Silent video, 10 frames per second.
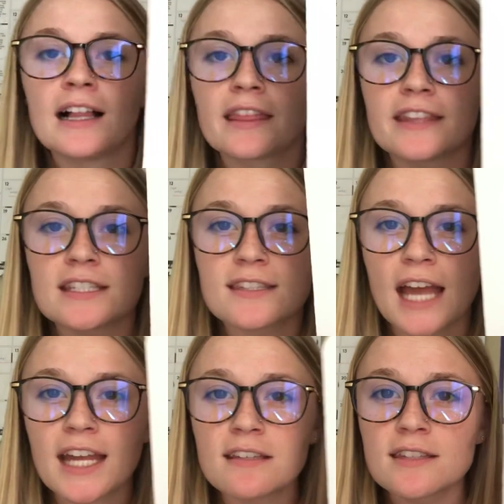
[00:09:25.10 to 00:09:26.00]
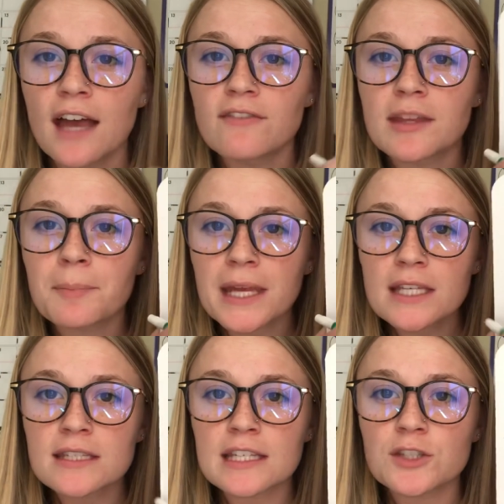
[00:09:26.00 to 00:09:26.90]
the size of the
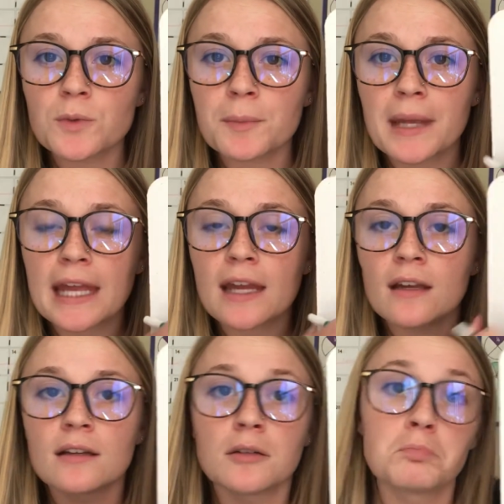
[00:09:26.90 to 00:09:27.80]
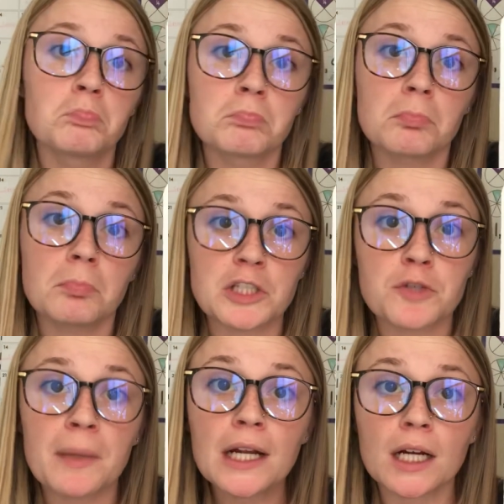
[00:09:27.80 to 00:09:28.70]
pieces would be
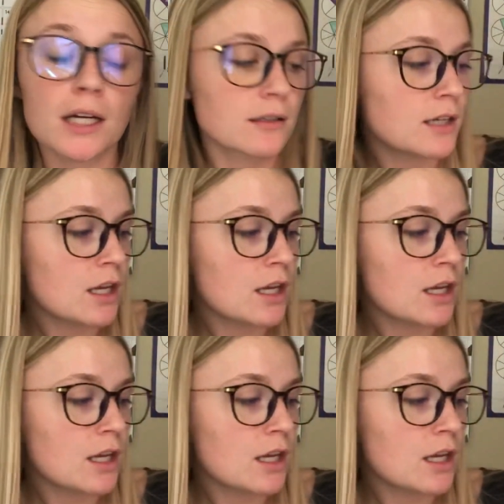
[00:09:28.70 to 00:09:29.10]
much bigger.